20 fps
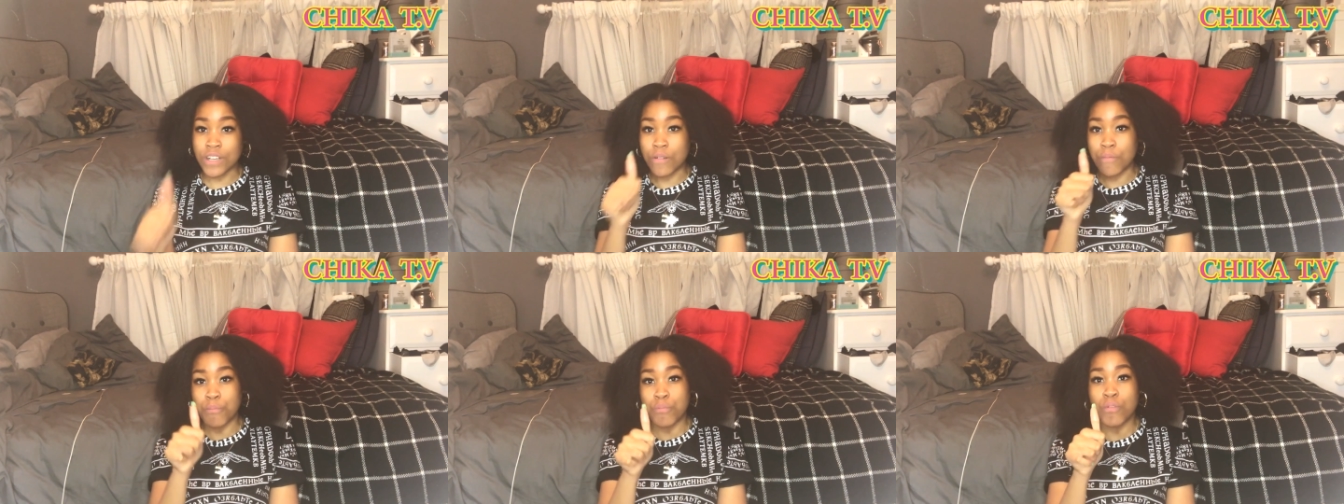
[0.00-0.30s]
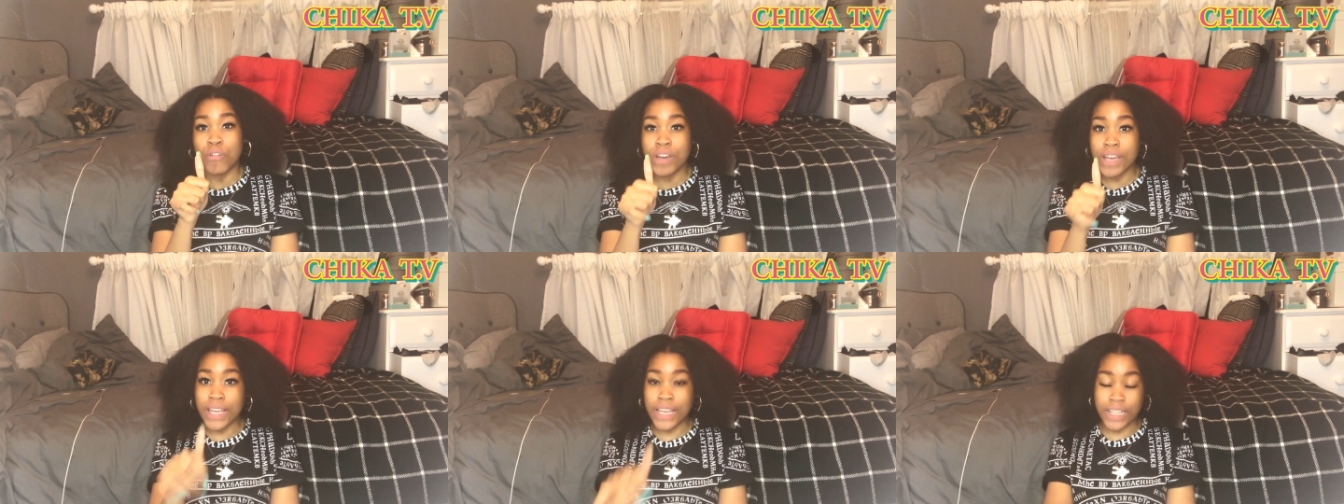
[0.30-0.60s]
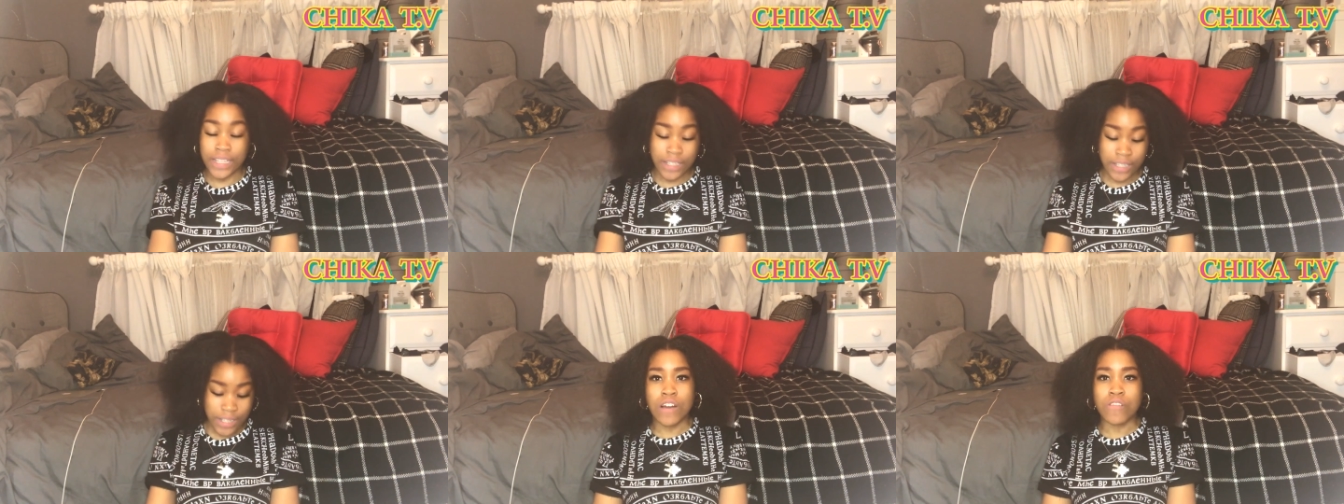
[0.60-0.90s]
on
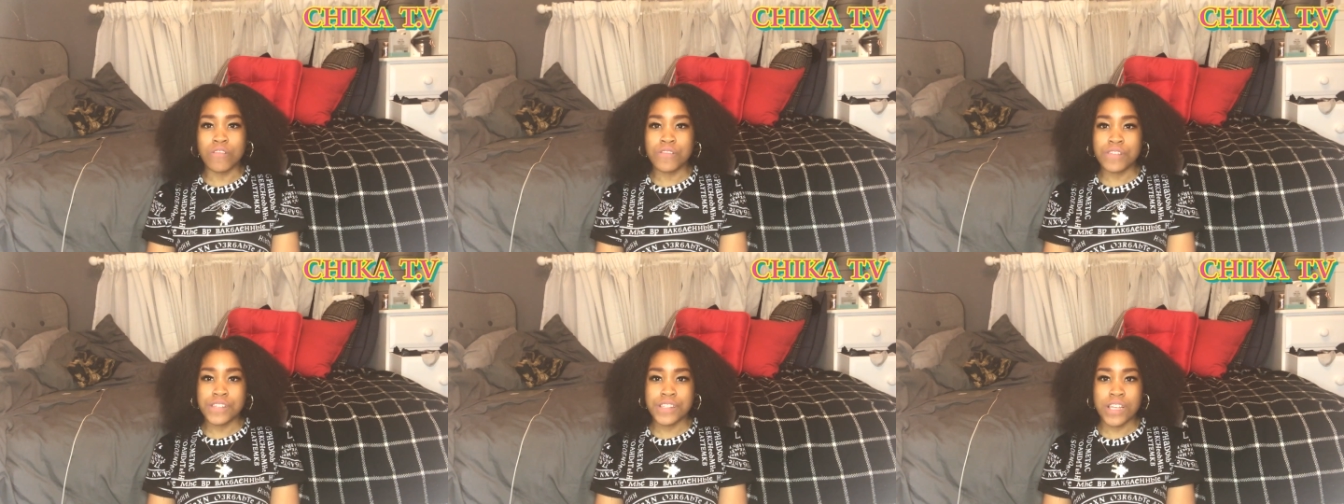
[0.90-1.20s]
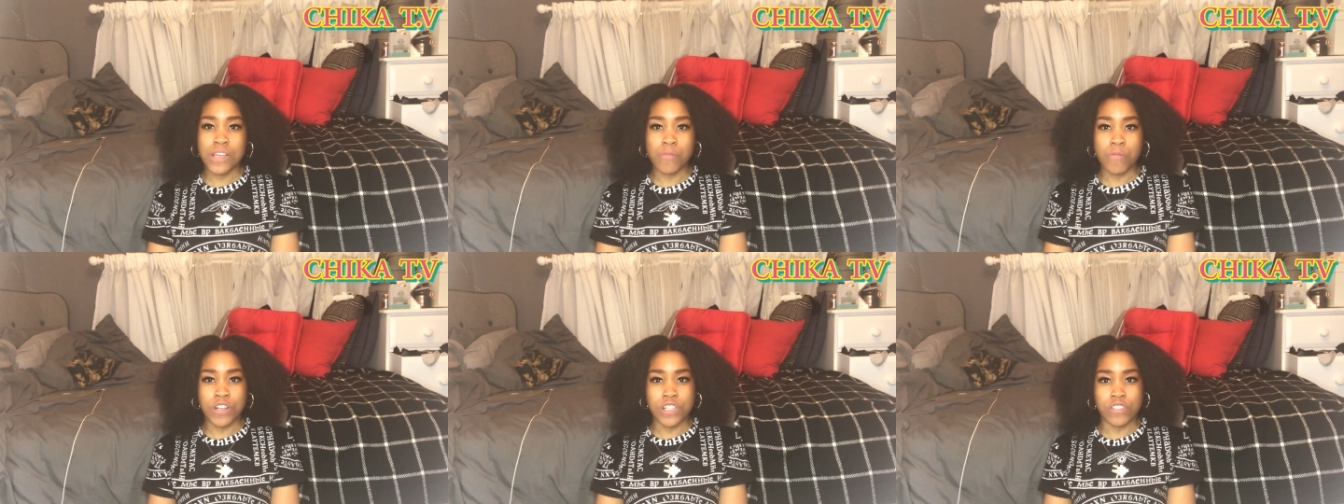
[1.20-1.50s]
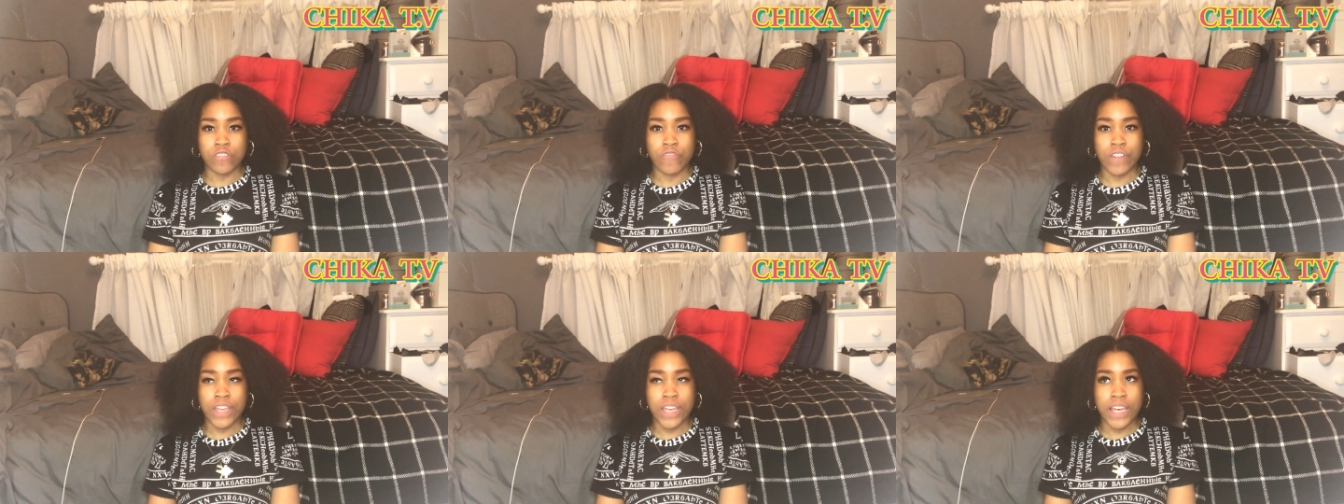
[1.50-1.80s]
point. I also
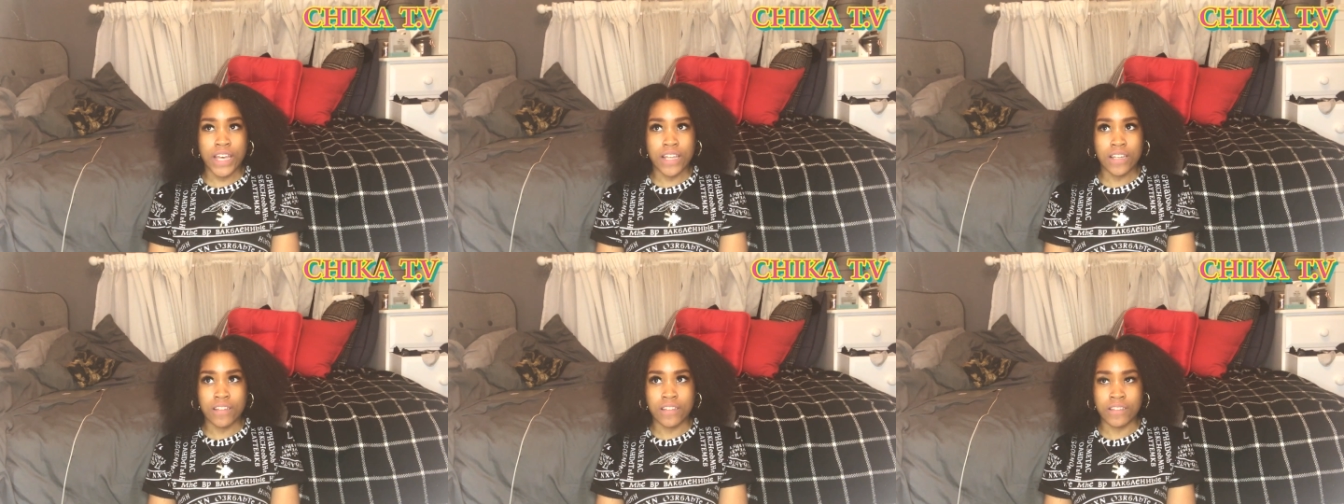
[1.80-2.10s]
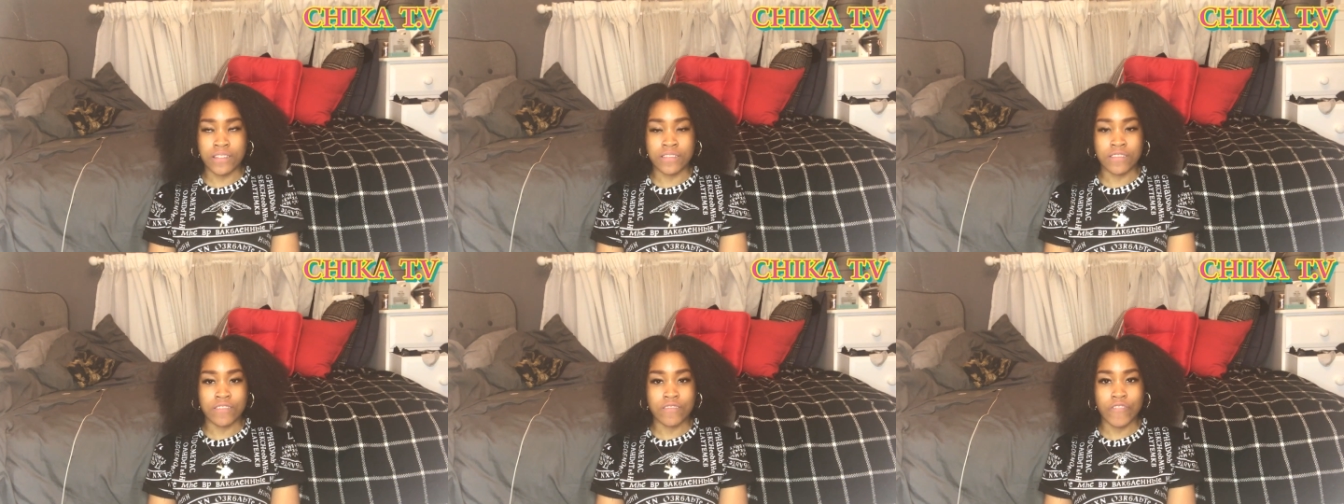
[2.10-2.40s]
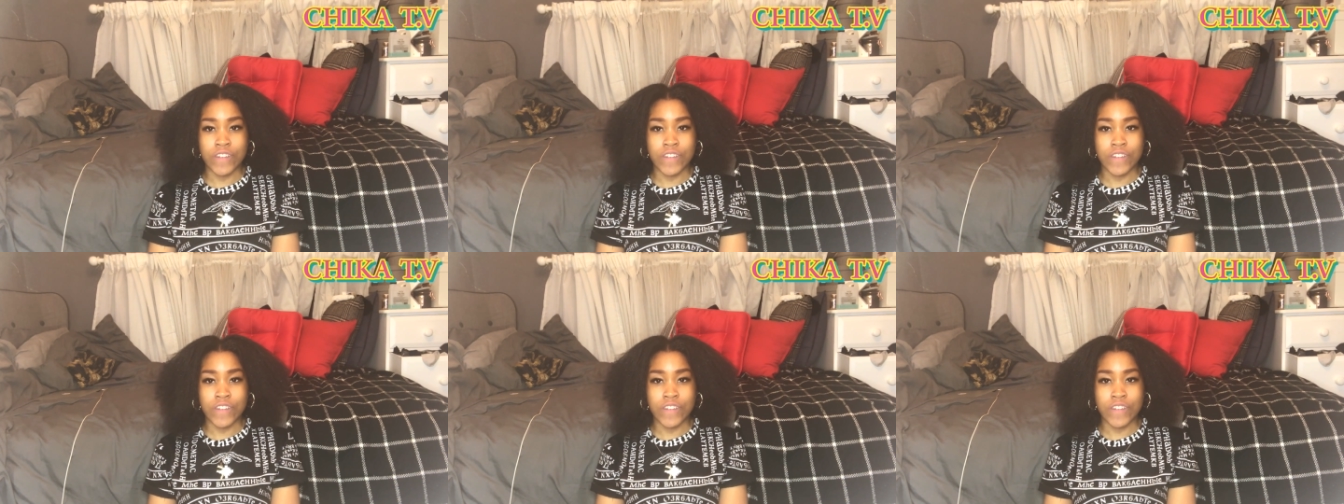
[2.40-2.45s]
watch Raya Ellen.